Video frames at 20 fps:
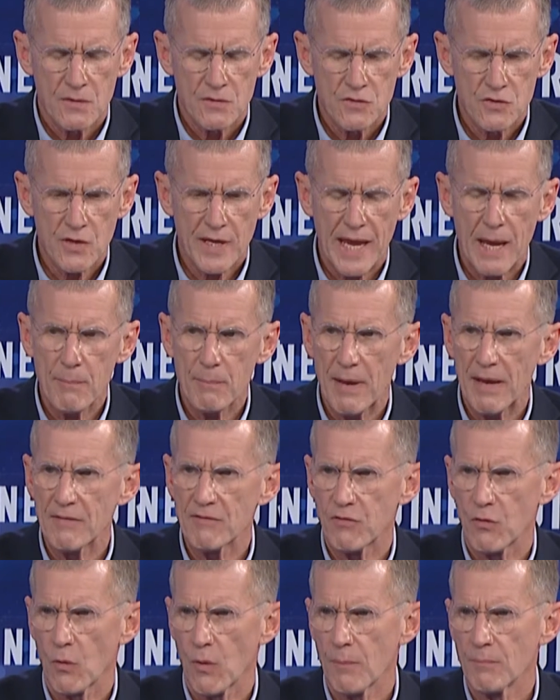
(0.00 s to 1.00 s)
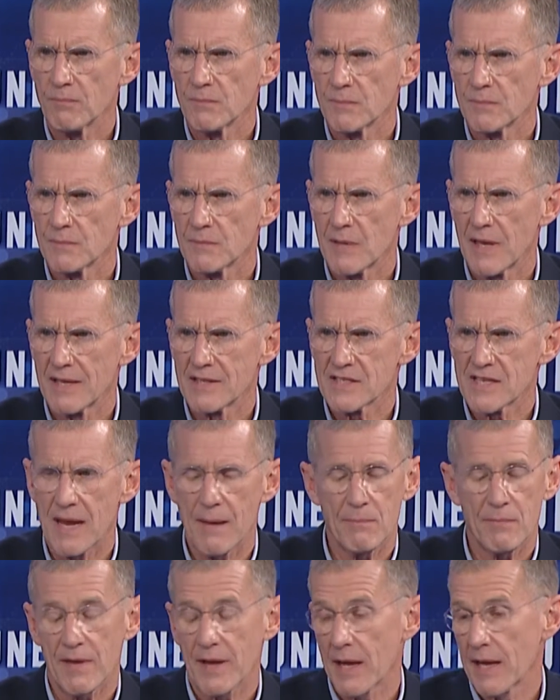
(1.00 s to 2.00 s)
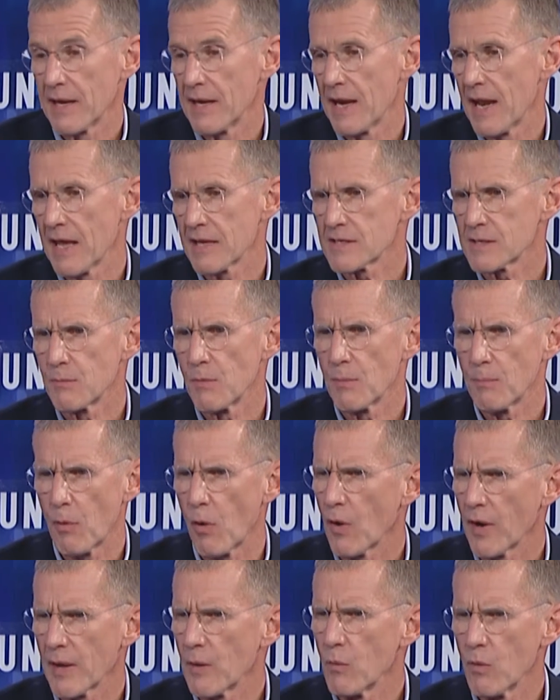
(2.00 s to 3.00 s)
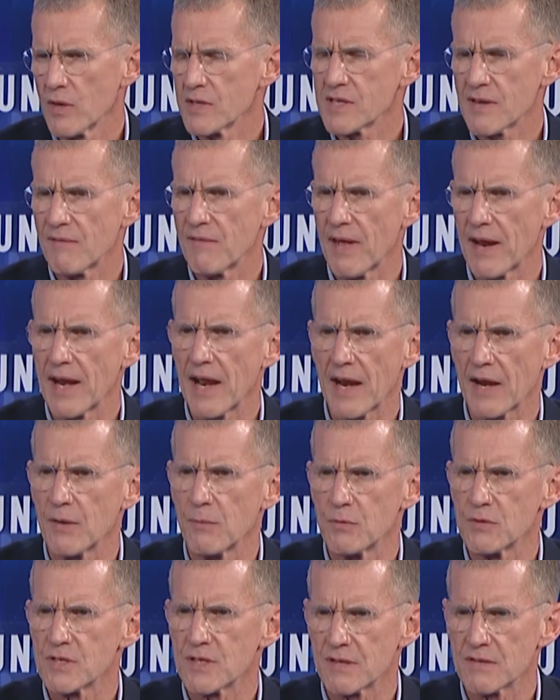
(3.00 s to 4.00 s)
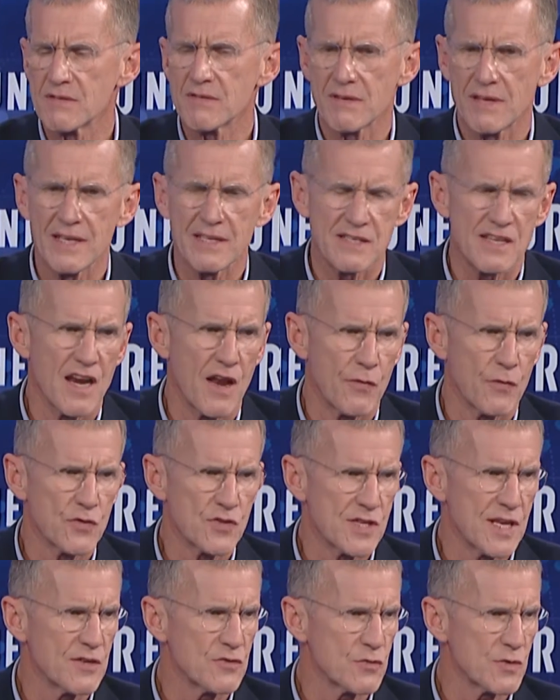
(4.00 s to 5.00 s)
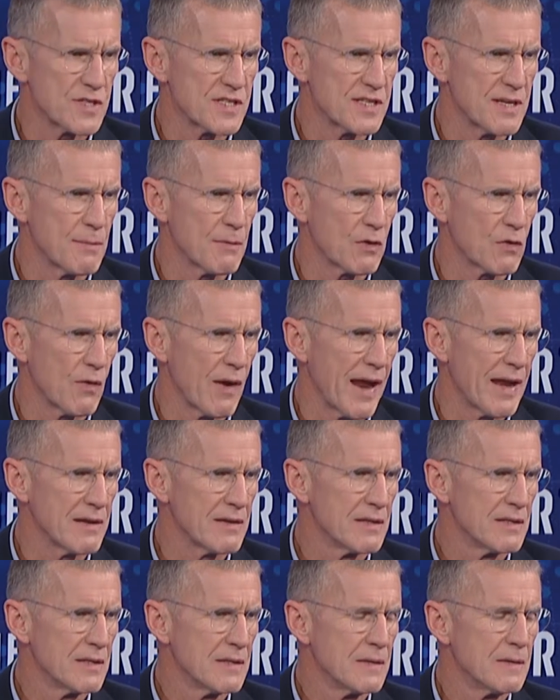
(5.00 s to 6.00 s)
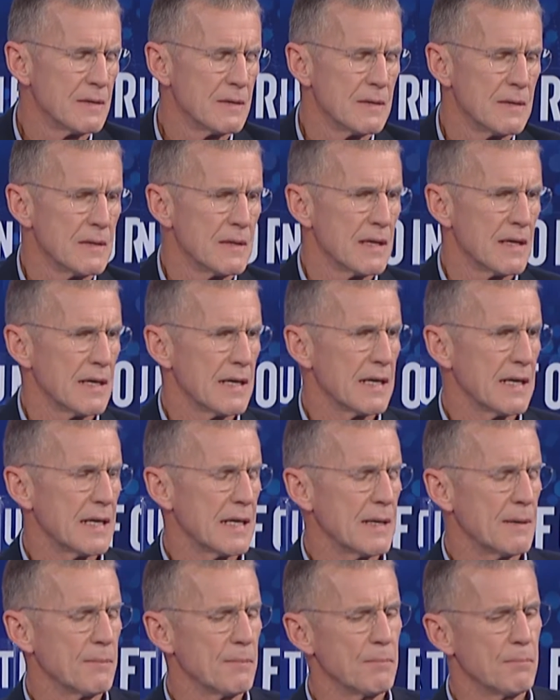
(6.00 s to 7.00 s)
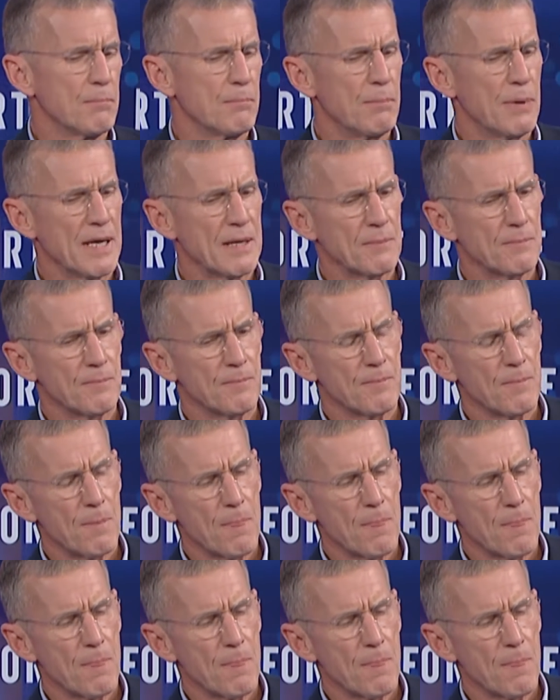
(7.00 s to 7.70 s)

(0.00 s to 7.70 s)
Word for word: to campaign for him. And same thing, I didn't ask him what party he was. I found out he was a, he's another centrist Democrat. Uh, but